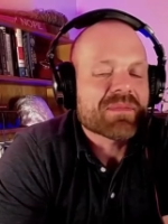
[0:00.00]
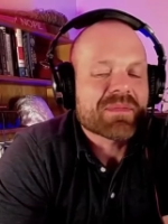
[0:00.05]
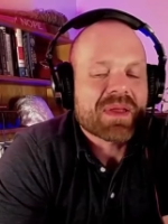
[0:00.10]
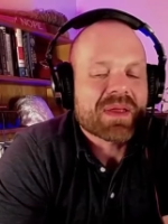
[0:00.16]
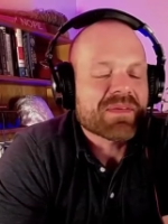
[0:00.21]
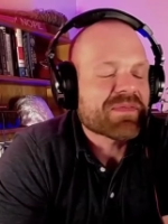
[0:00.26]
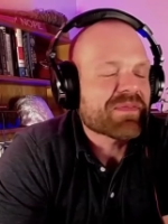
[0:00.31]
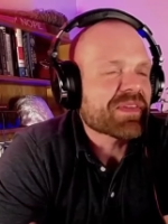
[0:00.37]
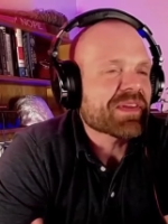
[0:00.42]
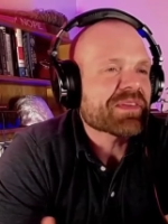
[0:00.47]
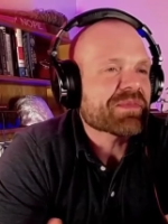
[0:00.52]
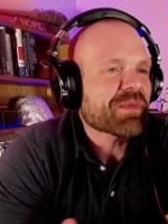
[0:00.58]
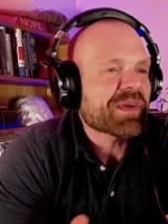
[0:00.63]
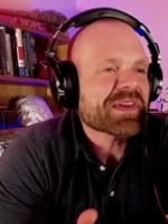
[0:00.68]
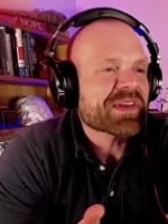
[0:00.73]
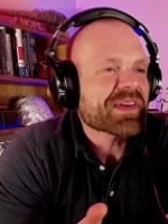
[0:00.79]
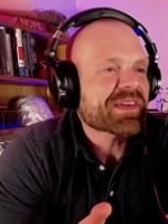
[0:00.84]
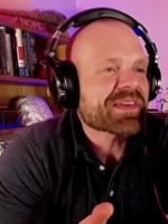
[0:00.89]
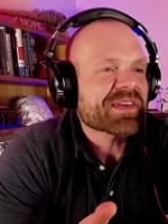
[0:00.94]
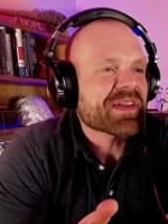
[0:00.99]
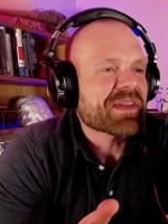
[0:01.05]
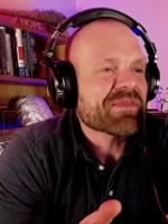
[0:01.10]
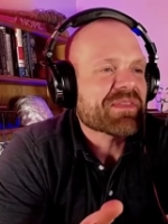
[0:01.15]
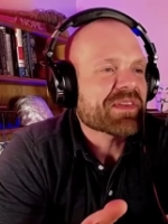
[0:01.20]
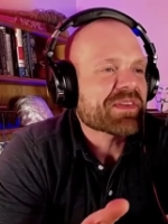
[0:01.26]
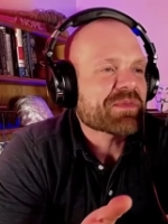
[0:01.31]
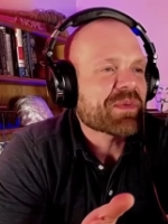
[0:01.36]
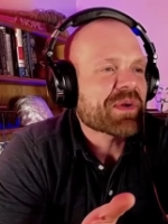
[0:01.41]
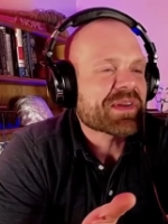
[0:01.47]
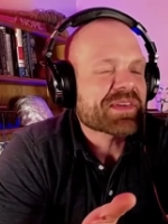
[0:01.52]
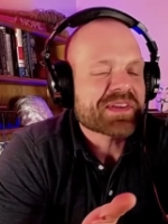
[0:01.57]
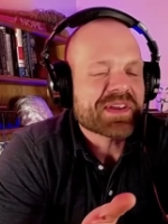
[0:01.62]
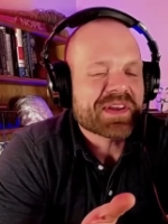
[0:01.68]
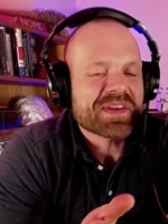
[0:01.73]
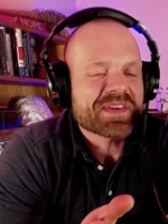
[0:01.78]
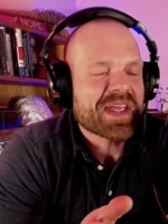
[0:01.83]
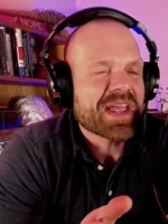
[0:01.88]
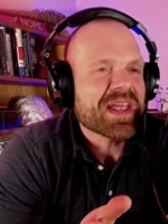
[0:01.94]
if this is what it's
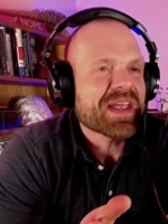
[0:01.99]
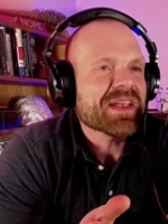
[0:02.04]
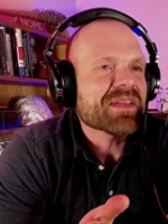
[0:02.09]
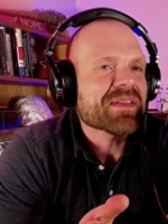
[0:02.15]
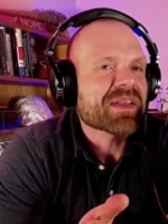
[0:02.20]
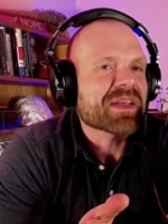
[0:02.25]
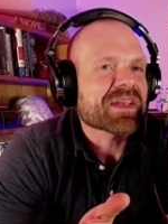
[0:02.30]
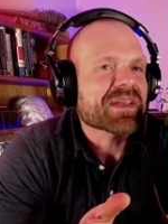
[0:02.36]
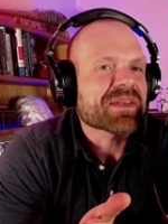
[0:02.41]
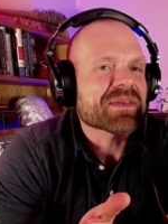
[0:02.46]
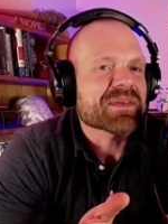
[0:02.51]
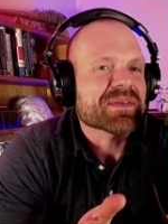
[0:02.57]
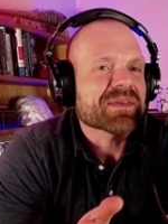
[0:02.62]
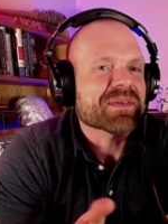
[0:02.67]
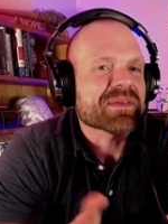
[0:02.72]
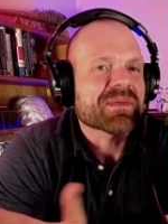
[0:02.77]
going to take, like,